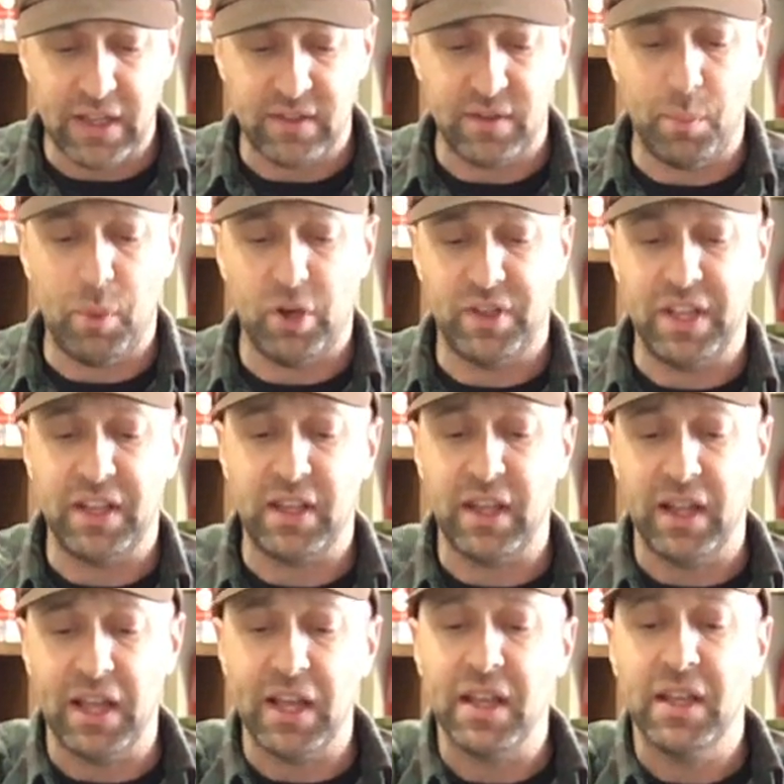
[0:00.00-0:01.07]
get some
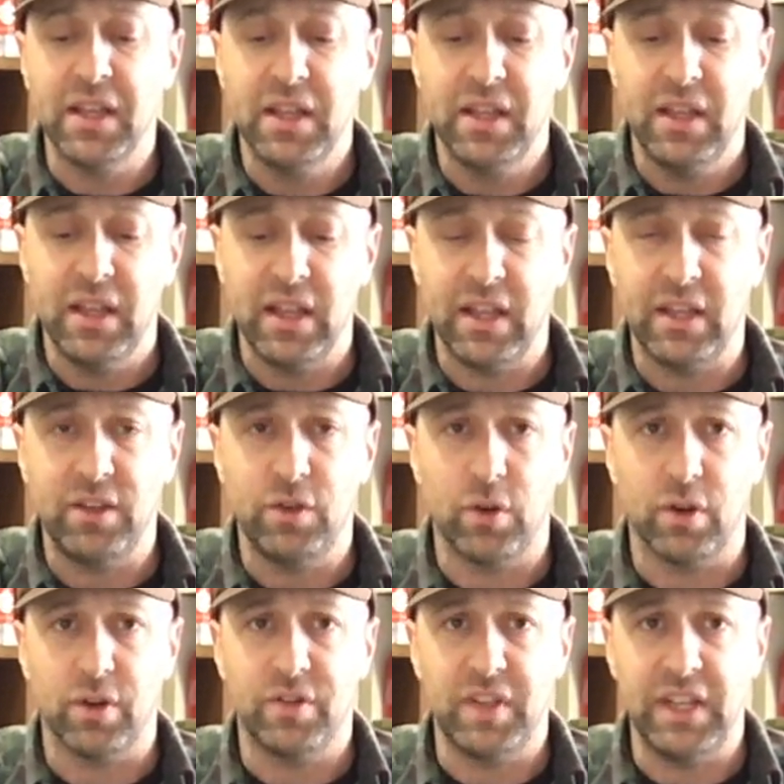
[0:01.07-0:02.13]
particulate in
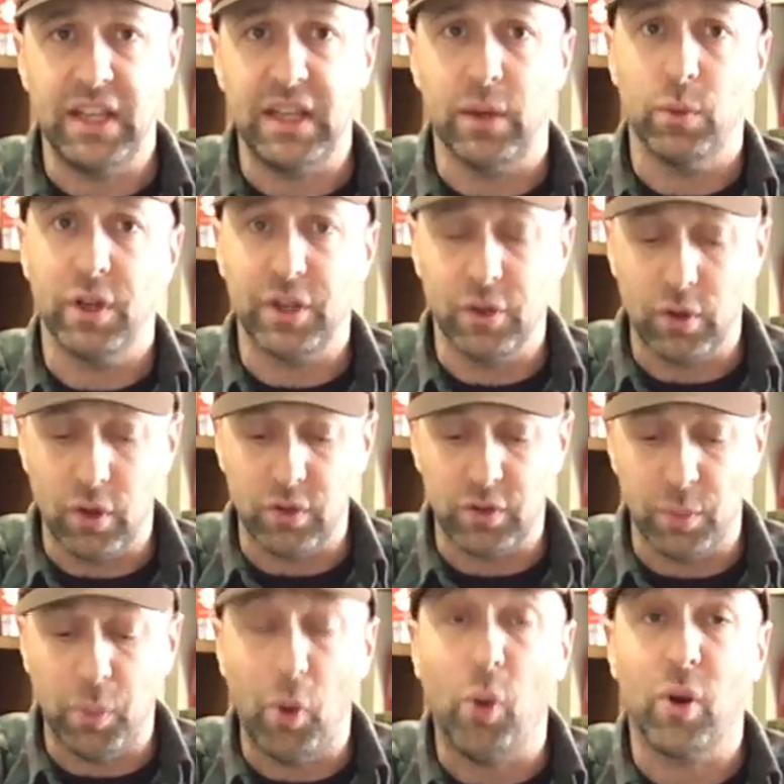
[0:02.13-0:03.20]
your tea when you go to
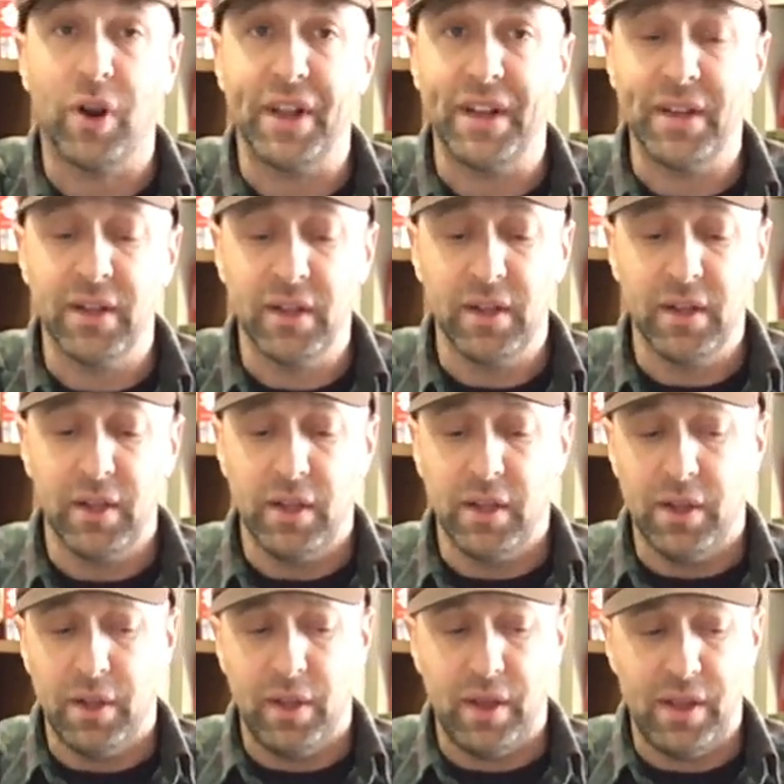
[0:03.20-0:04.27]
pour it.
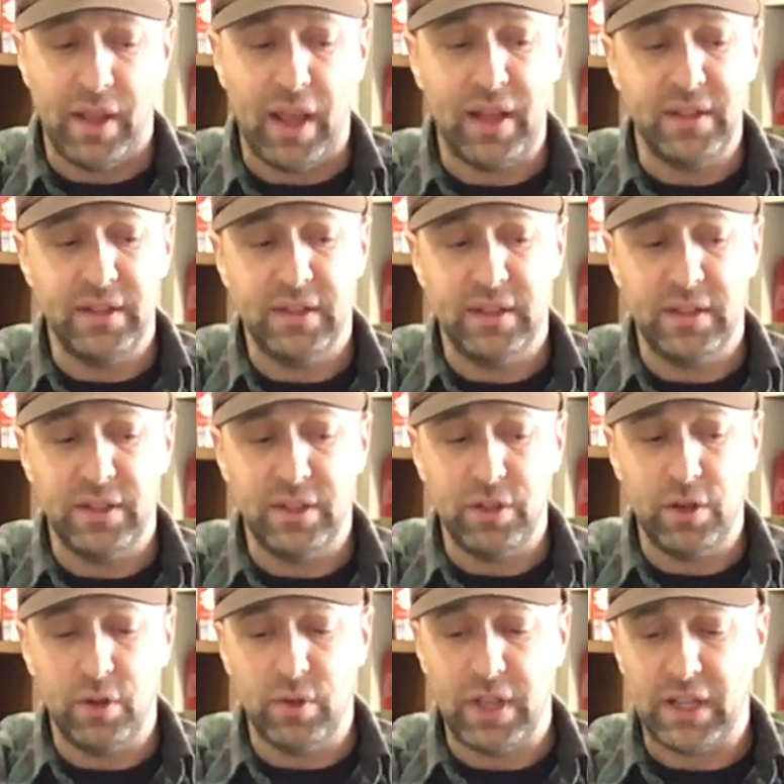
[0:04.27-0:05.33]
And
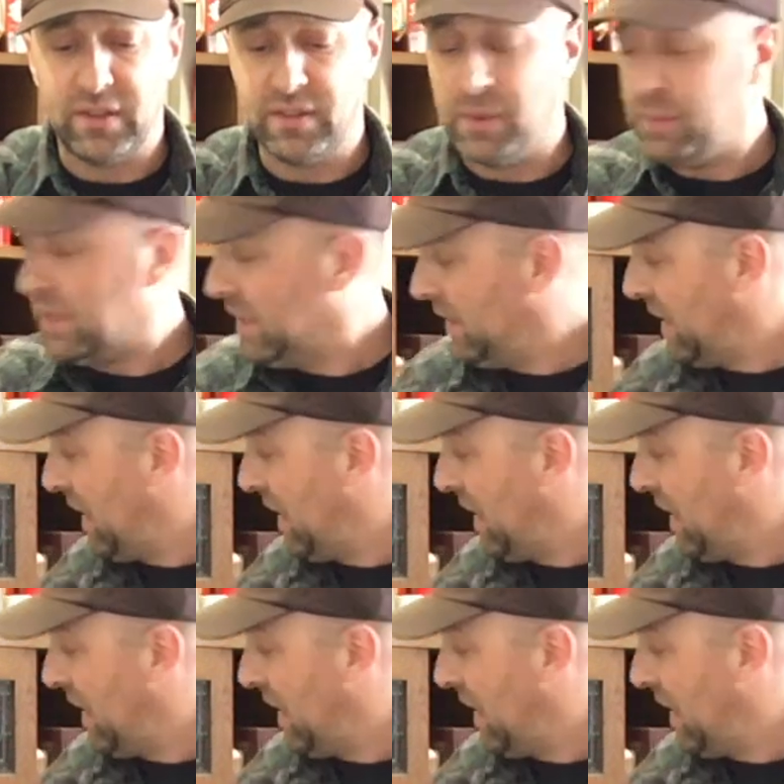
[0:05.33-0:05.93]
you know, that's something